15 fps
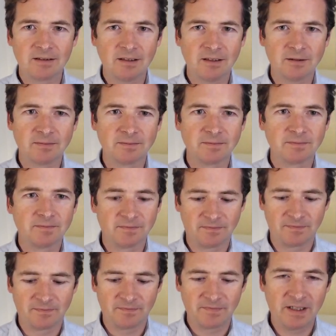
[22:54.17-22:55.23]
So
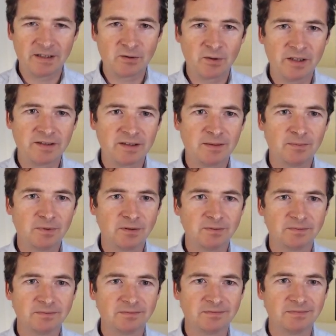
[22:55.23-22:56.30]
it's quite
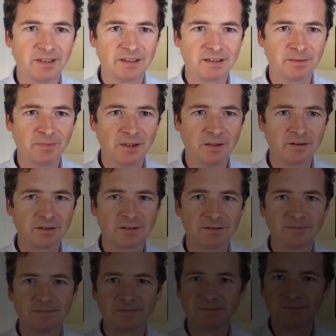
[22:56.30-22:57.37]
simple, I
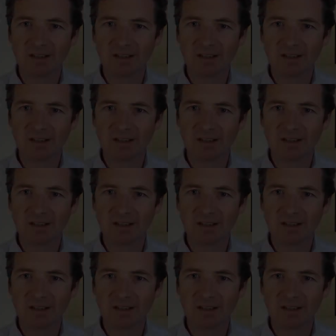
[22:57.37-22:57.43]
suppose.